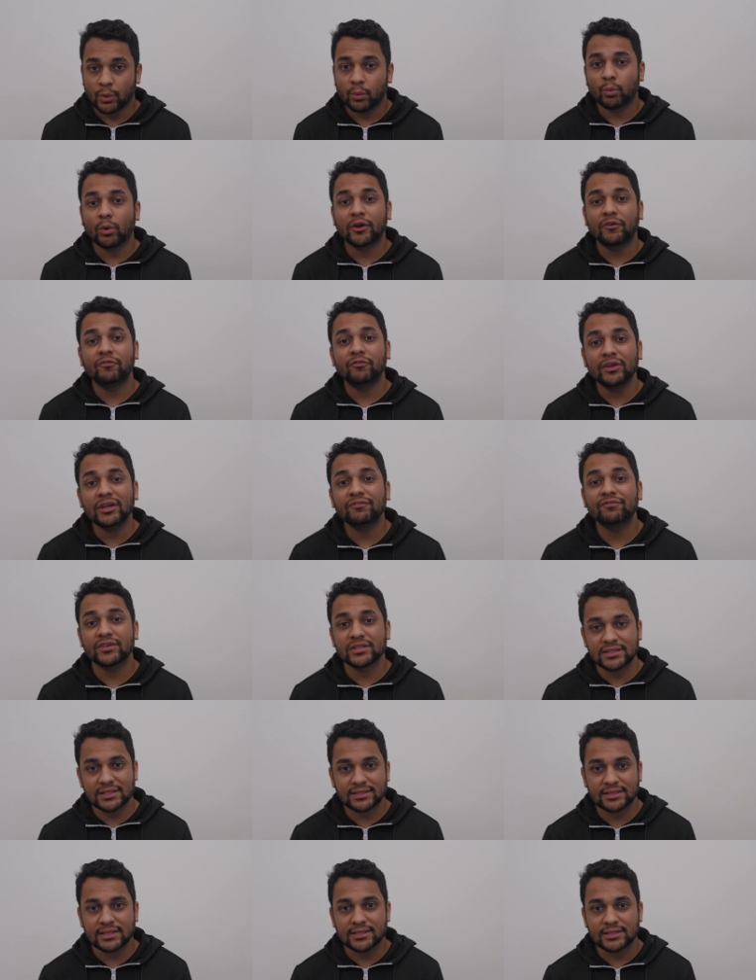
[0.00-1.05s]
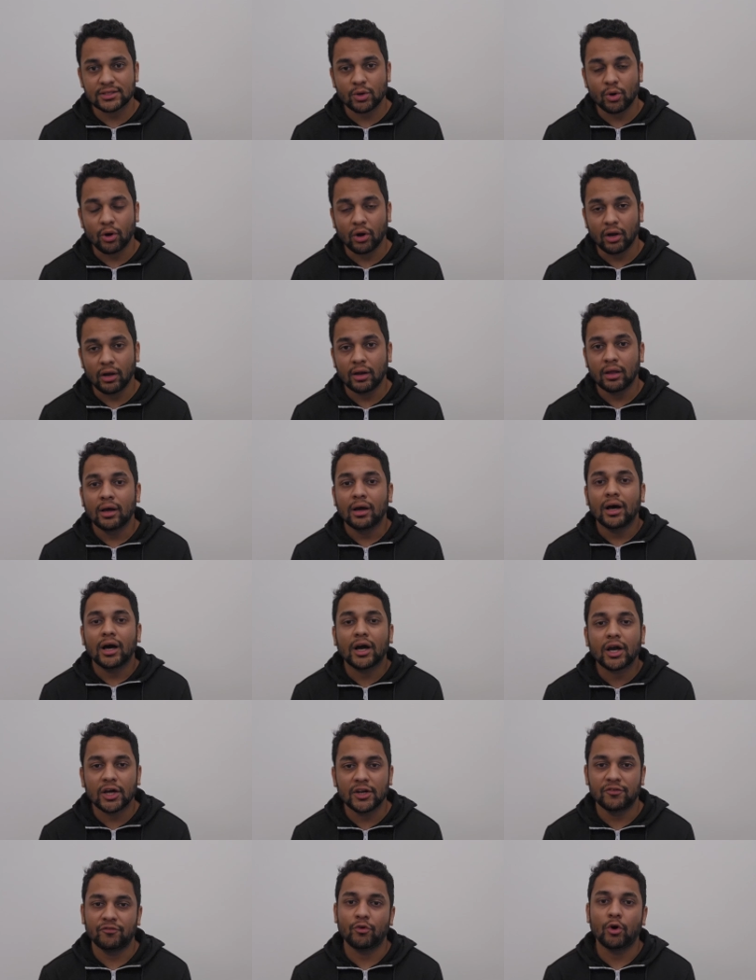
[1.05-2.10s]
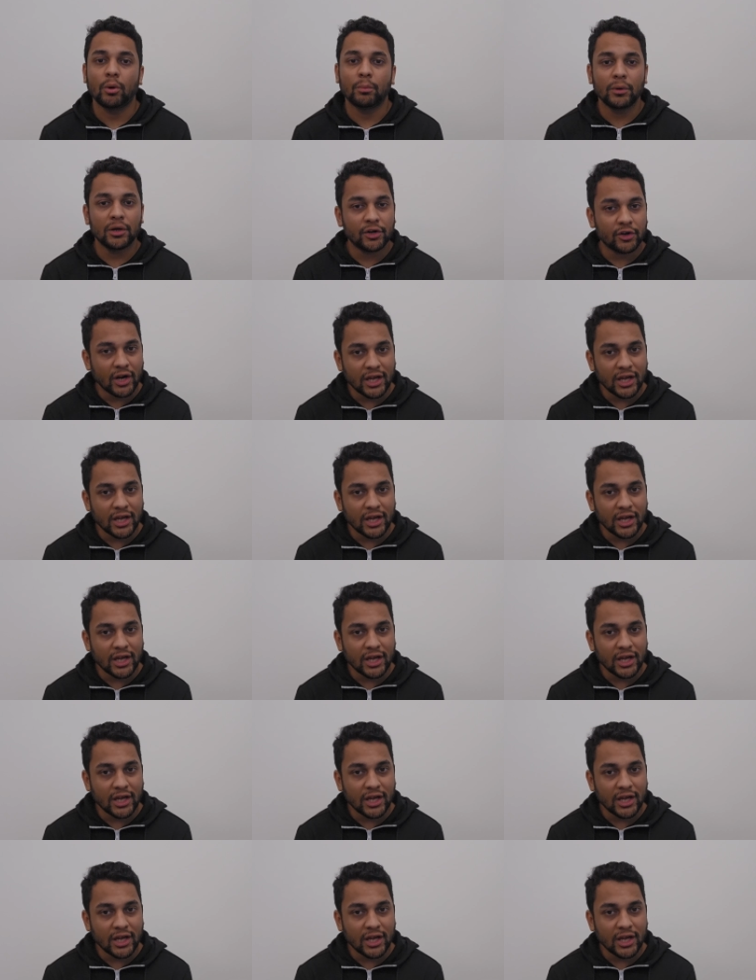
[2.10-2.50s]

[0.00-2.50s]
what we physicists call a conformal